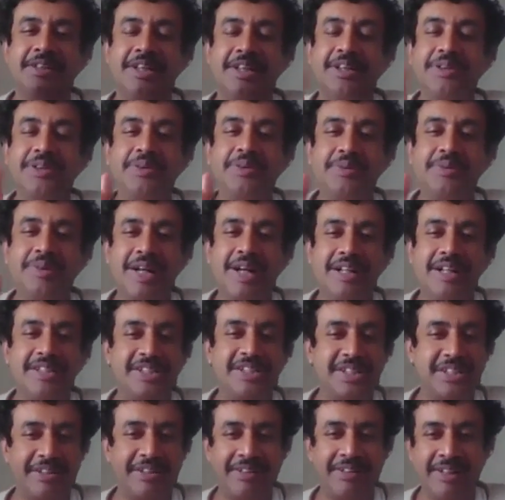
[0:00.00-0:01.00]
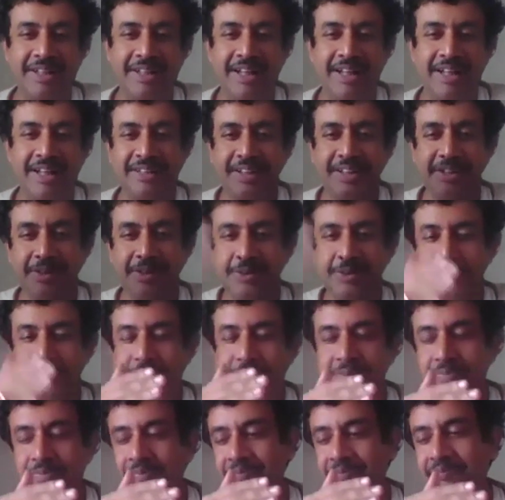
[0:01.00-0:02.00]
hindu culture and
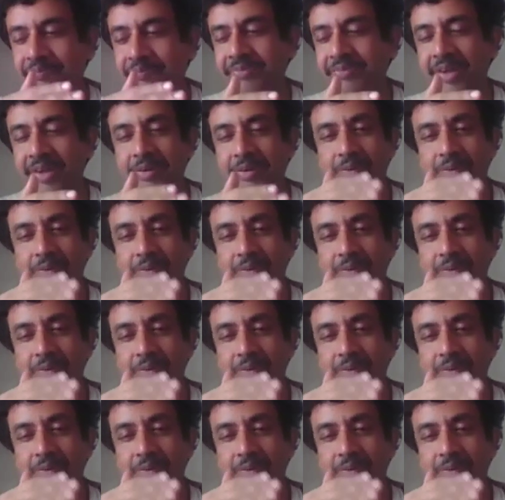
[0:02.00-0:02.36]
hindu um,